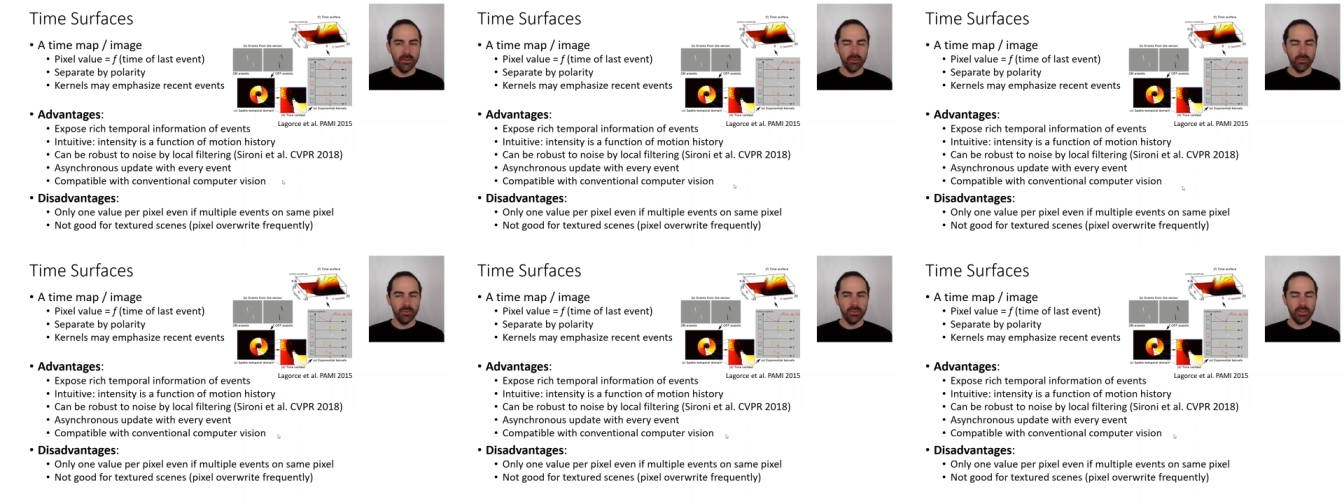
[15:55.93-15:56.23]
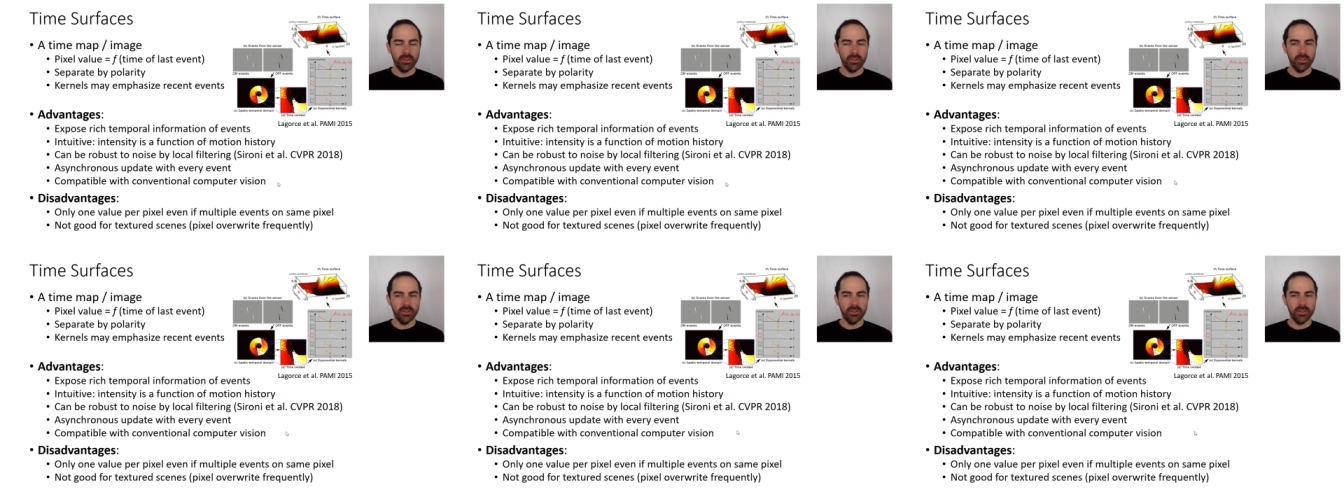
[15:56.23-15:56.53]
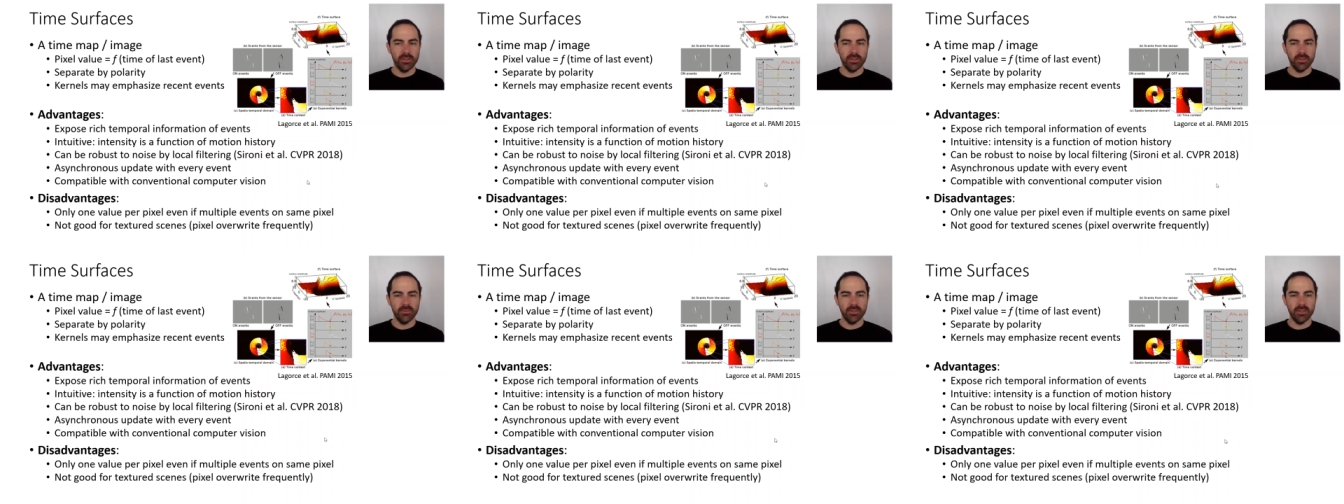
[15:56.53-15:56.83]
what are the
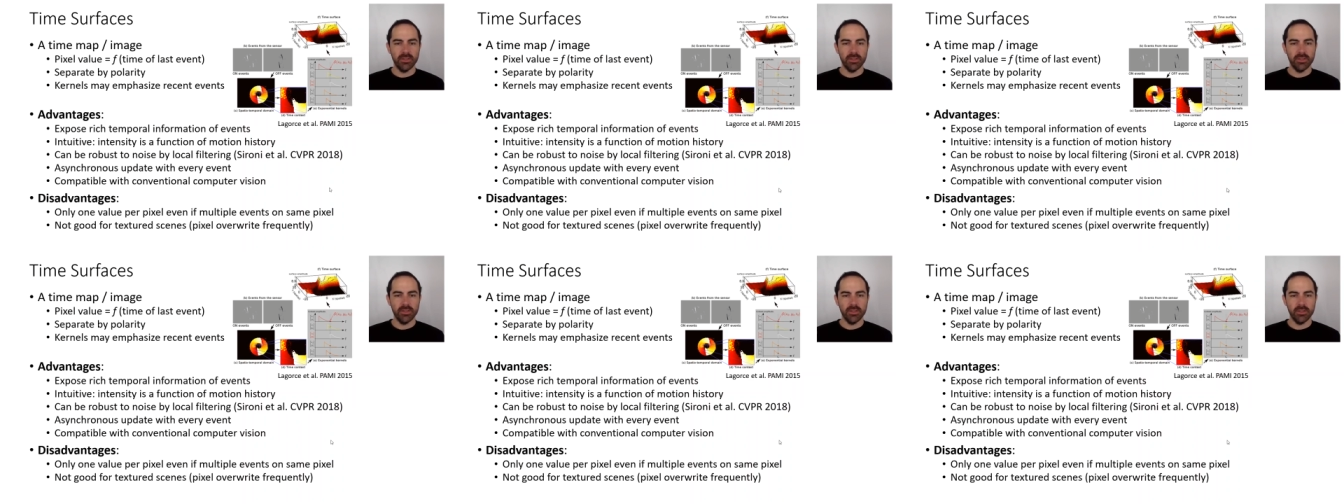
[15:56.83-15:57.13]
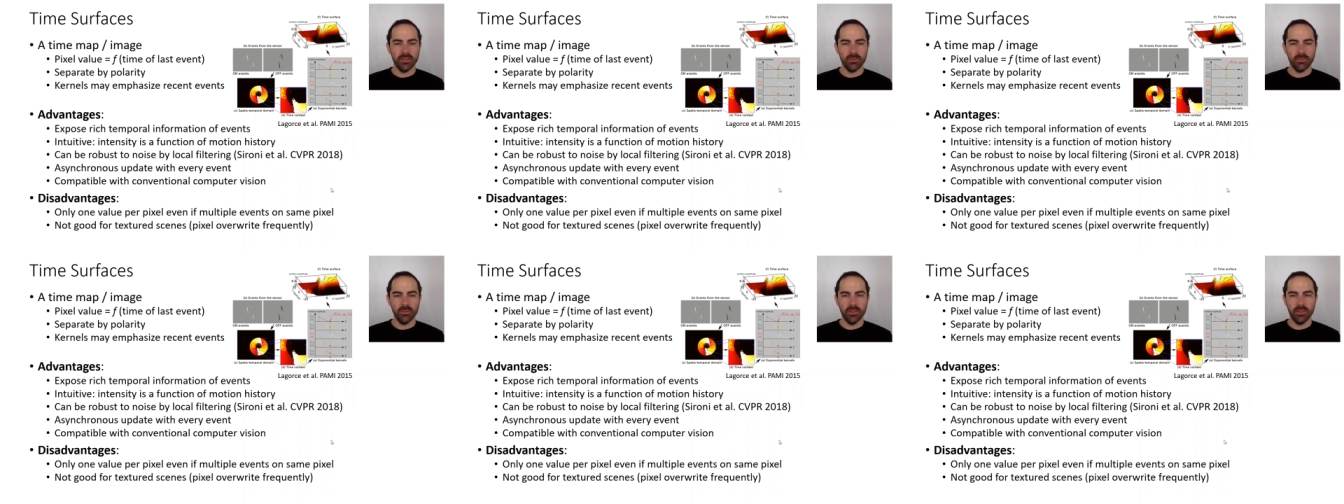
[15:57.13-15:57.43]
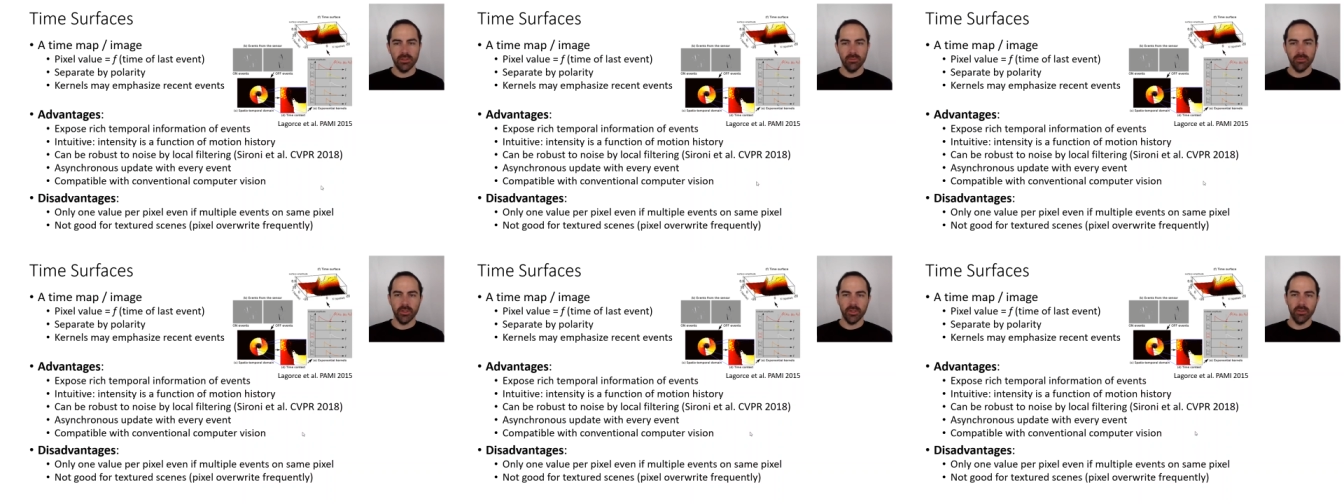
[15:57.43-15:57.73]
disadvantages
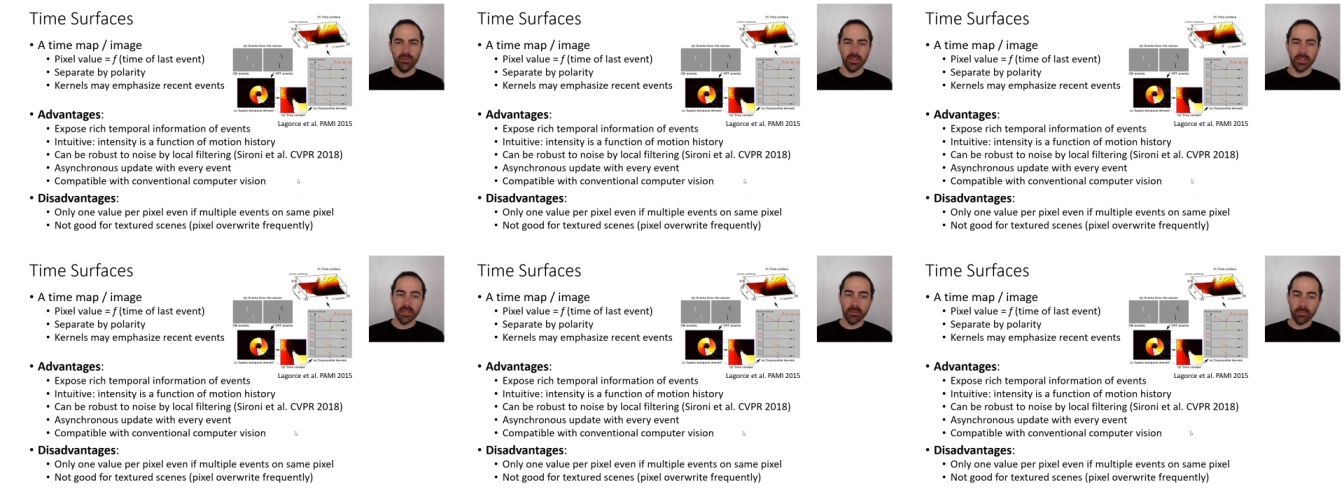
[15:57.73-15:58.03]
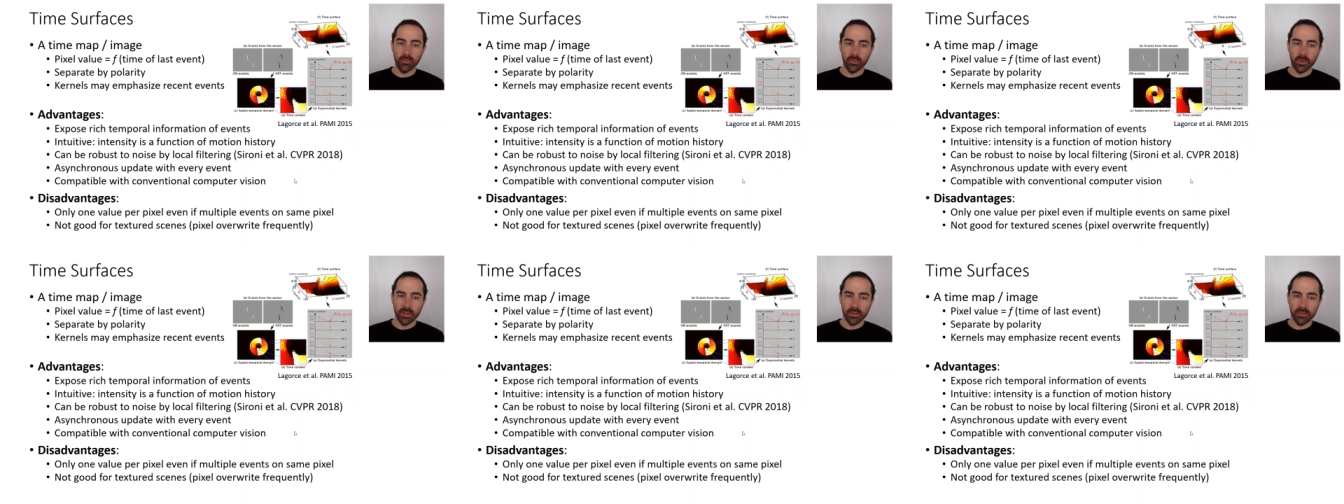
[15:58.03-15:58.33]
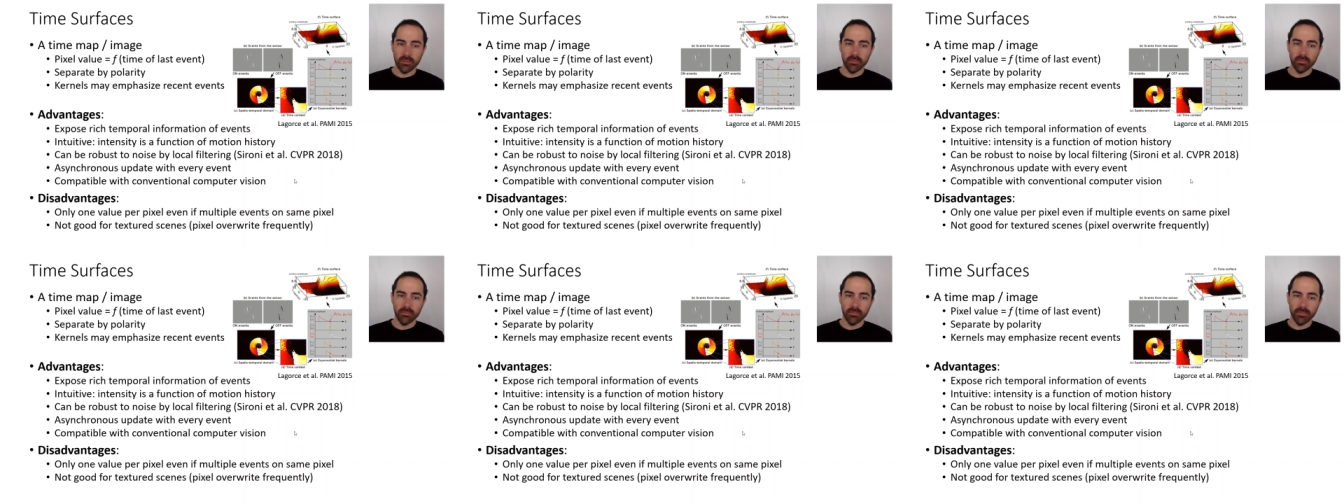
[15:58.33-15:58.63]
well we only keep
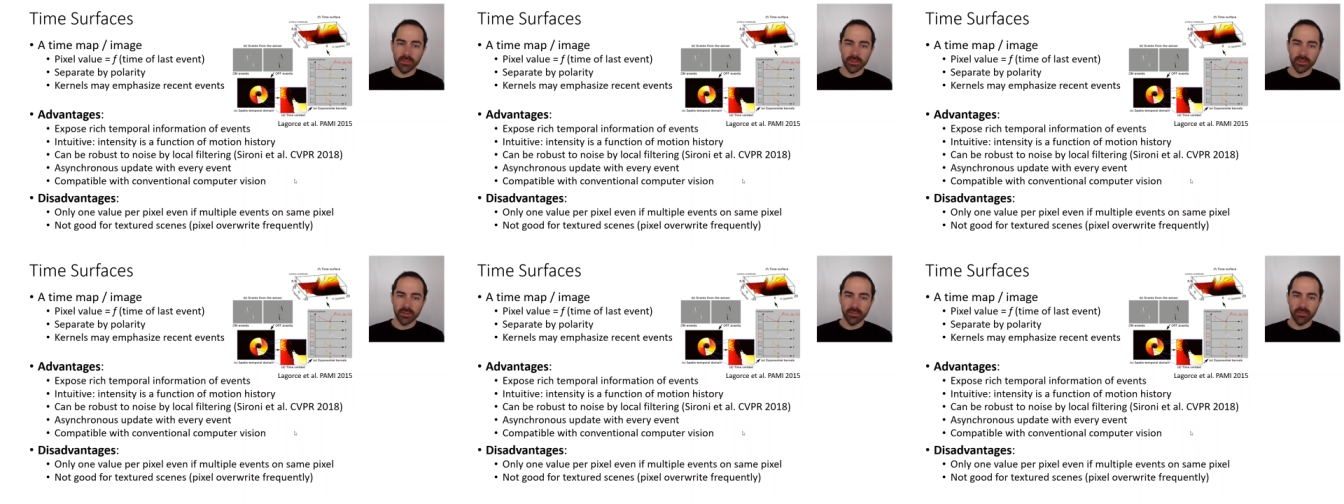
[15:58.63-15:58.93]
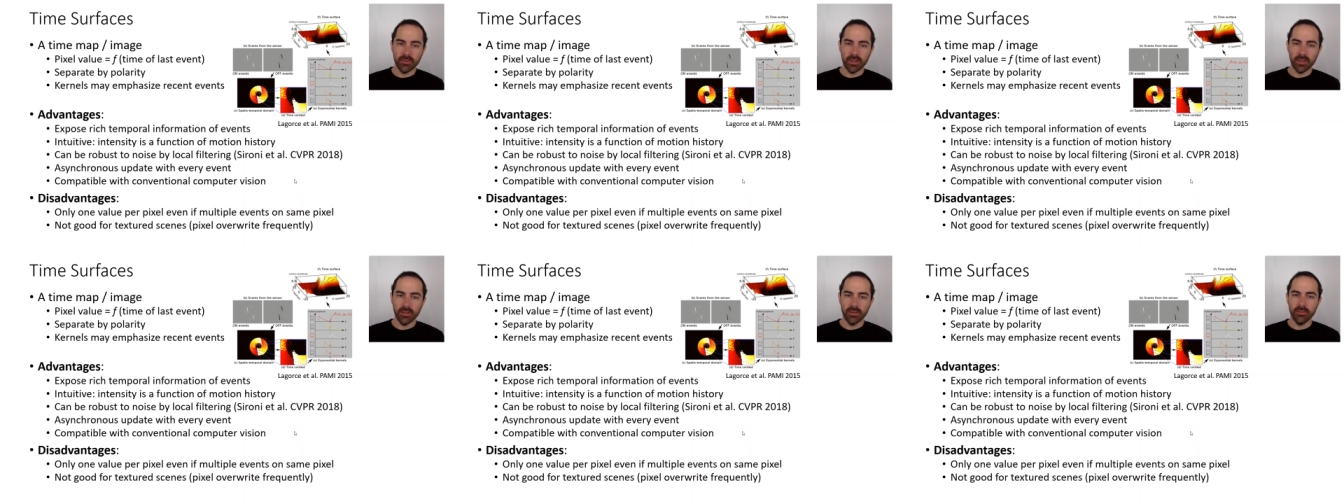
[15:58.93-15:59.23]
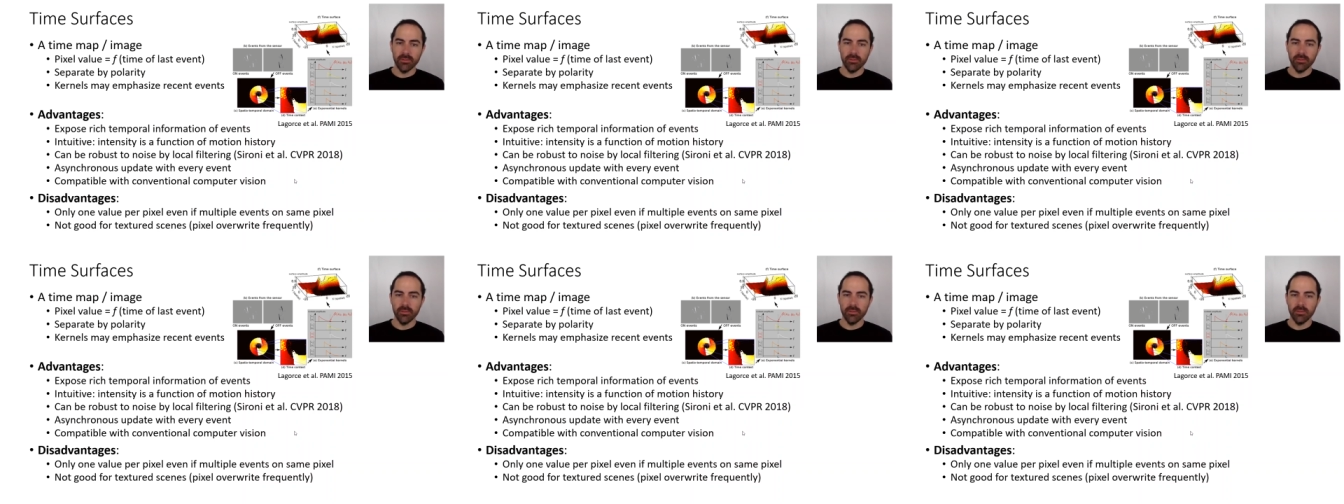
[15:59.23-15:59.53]
one pixel
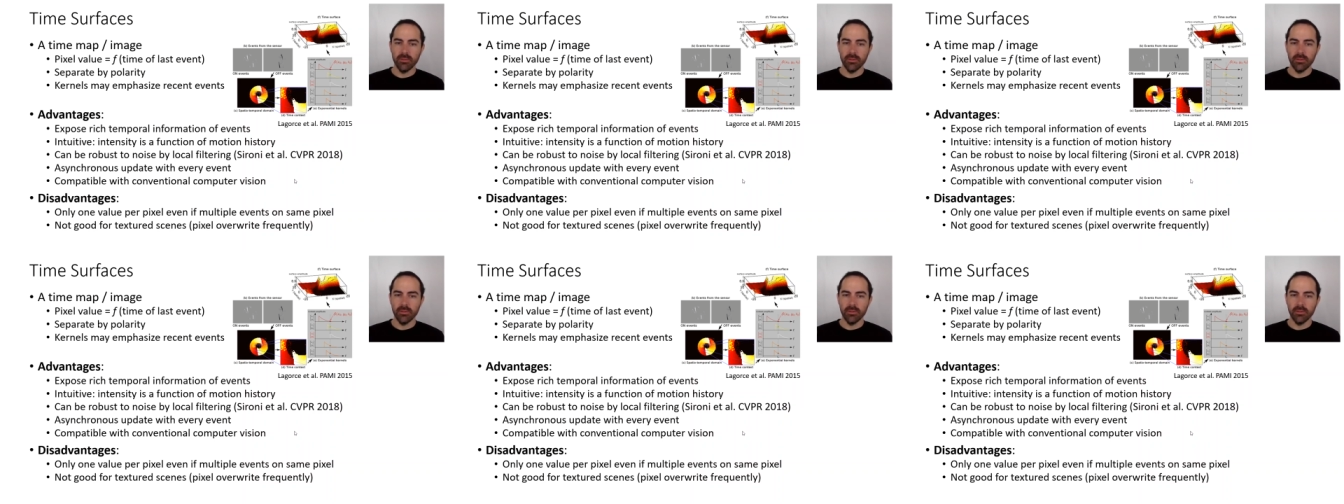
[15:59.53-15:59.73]
value